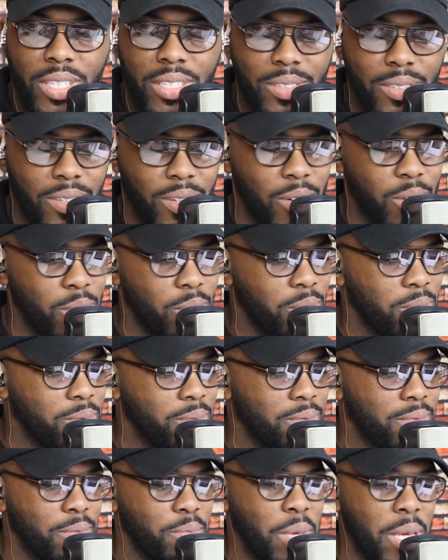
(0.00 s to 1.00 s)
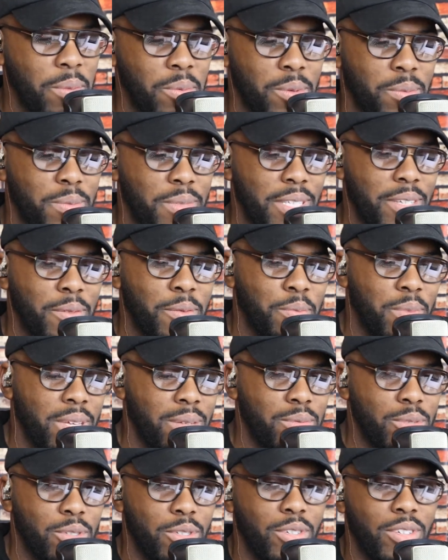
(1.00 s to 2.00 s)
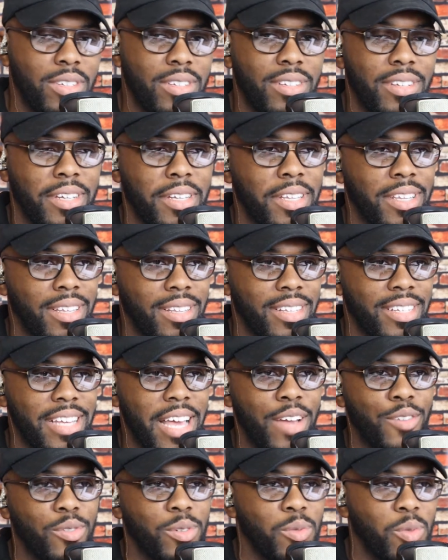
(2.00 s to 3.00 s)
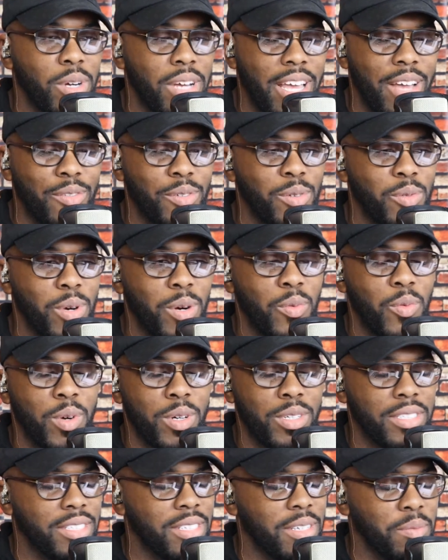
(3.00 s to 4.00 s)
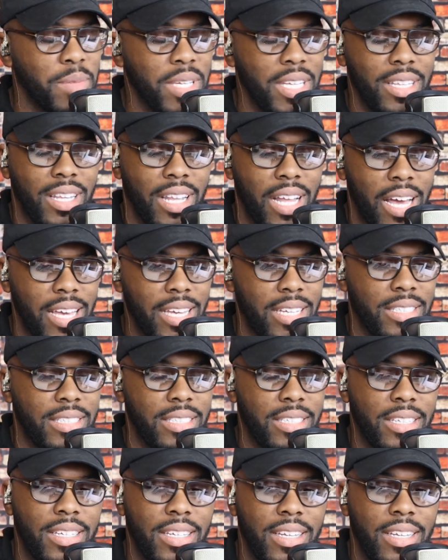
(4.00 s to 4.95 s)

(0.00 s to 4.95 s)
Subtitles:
Well, you know, people, everyone wants to be liked.